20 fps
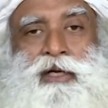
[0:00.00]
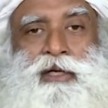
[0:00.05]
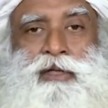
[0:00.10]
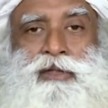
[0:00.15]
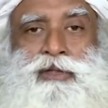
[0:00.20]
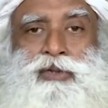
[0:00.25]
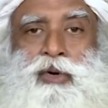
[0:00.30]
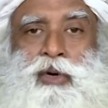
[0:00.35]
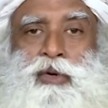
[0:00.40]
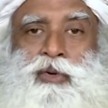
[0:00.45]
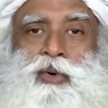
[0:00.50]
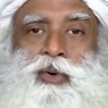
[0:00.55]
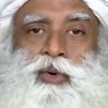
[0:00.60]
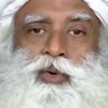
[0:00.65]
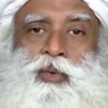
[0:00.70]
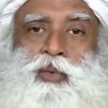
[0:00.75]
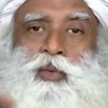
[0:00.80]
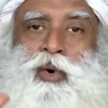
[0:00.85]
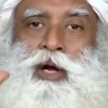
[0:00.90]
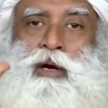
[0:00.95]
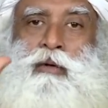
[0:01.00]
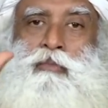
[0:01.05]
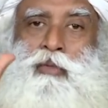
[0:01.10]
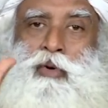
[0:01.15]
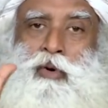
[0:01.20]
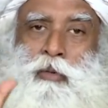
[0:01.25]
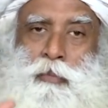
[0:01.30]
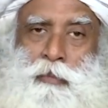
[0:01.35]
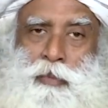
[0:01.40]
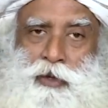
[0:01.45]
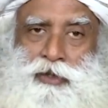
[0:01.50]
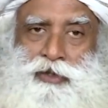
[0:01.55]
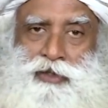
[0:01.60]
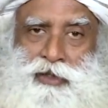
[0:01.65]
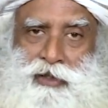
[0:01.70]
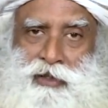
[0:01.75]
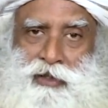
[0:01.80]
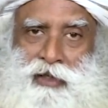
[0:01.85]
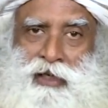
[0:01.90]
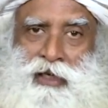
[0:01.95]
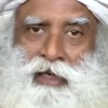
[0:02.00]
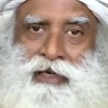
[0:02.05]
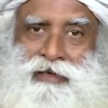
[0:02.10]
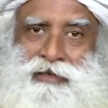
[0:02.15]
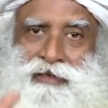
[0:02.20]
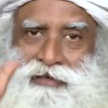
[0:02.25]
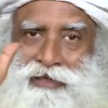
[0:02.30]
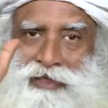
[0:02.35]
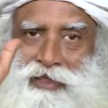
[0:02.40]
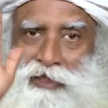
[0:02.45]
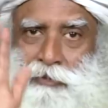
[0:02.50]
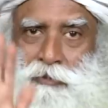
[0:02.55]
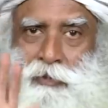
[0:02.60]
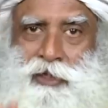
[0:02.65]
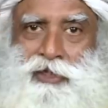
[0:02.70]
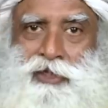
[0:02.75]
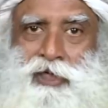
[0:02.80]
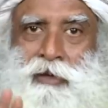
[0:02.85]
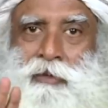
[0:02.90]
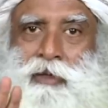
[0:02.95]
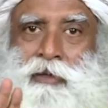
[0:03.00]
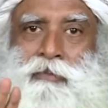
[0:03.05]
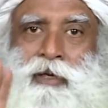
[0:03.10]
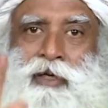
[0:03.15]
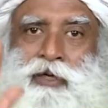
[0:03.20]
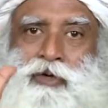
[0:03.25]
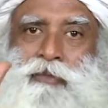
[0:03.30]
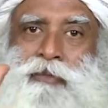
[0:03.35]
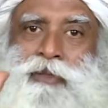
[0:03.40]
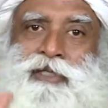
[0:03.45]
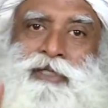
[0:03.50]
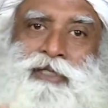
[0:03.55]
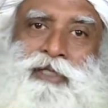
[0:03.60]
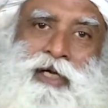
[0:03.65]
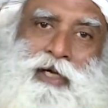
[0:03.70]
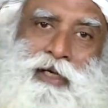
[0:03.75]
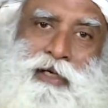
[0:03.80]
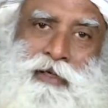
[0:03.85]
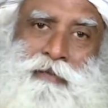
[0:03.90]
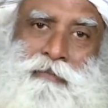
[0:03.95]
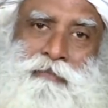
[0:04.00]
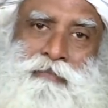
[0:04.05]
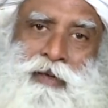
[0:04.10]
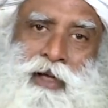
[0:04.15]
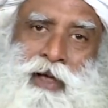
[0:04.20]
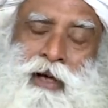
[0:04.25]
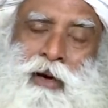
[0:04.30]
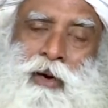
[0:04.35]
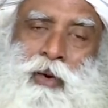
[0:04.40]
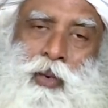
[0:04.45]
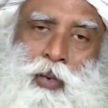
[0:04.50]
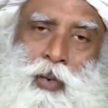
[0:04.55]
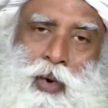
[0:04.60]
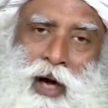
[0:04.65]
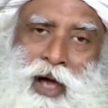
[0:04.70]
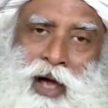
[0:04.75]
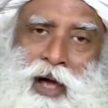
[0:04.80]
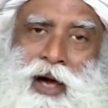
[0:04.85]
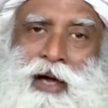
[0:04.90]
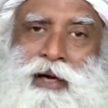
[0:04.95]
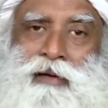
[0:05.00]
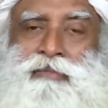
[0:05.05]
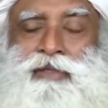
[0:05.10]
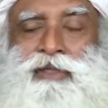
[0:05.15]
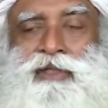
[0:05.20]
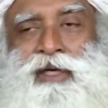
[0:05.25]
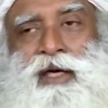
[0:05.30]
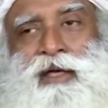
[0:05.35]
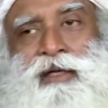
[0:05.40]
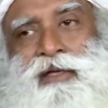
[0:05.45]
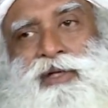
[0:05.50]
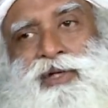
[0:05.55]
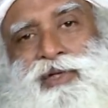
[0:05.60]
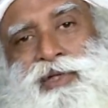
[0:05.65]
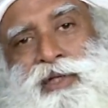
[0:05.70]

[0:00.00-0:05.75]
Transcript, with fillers: does not go to one more person. This much commitment you must take. Why I am saying this